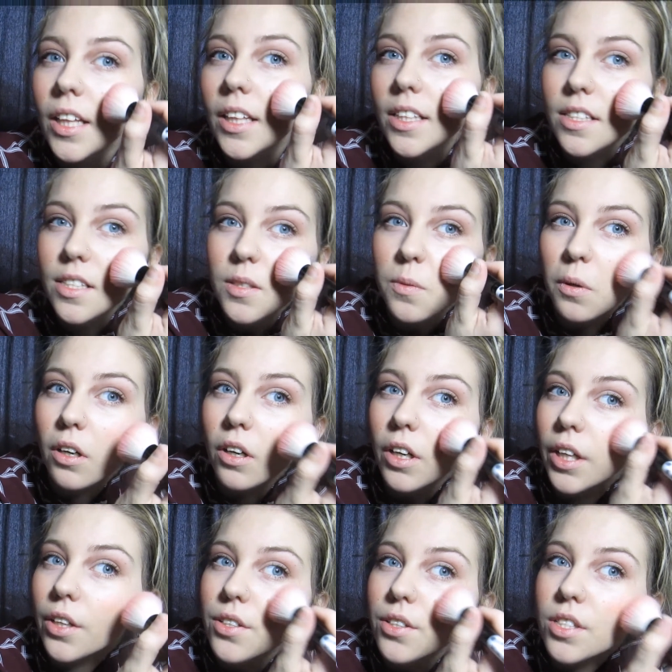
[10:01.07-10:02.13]
this is what I
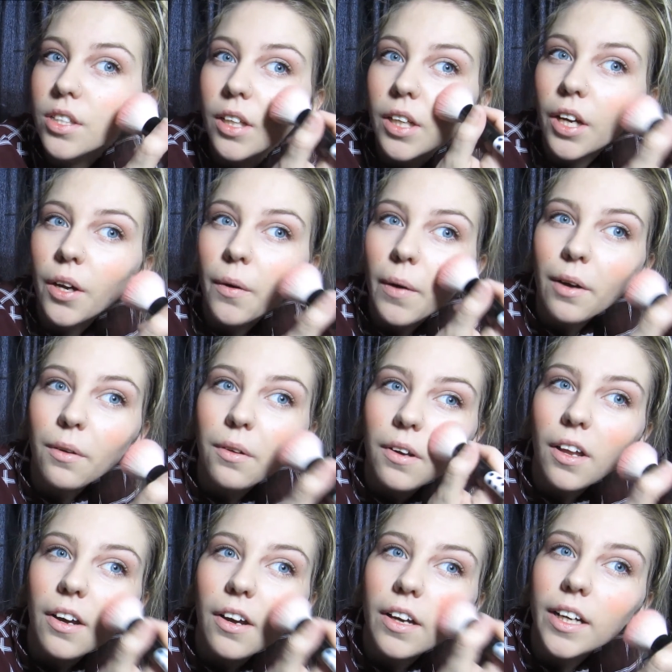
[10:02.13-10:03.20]
used to go out
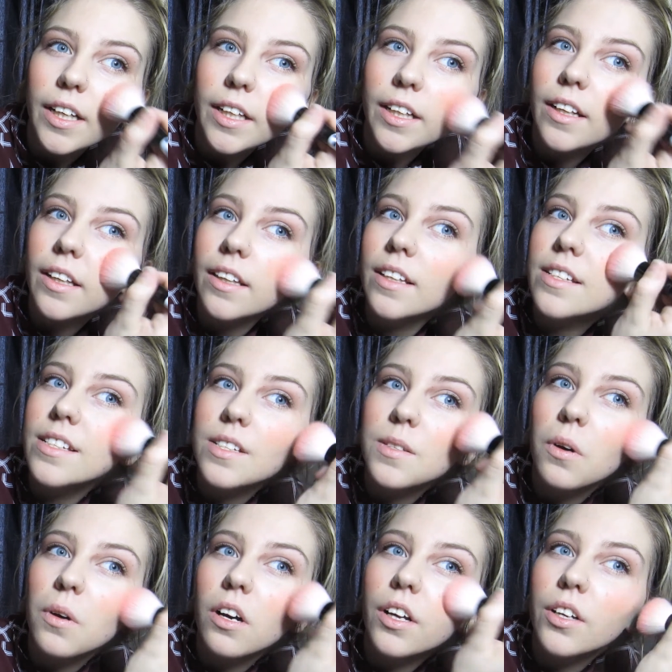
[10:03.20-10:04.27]
like. This is
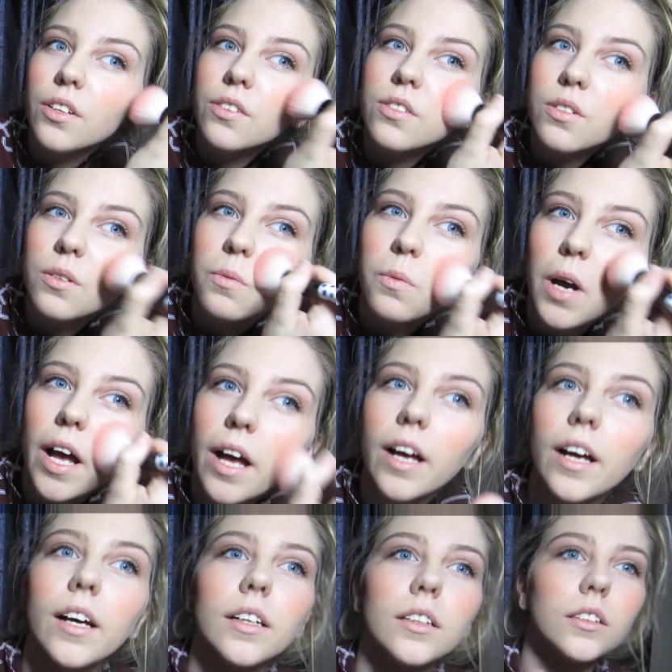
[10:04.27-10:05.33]
what I used to
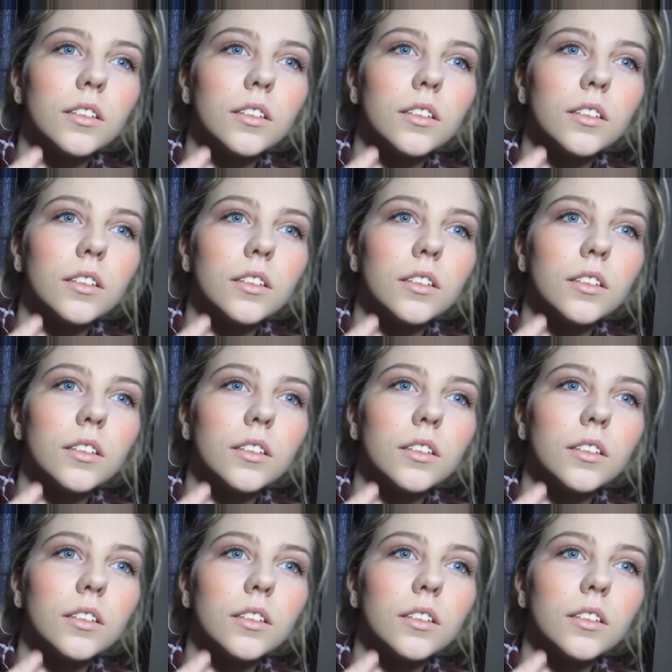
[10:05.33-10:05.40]
wear.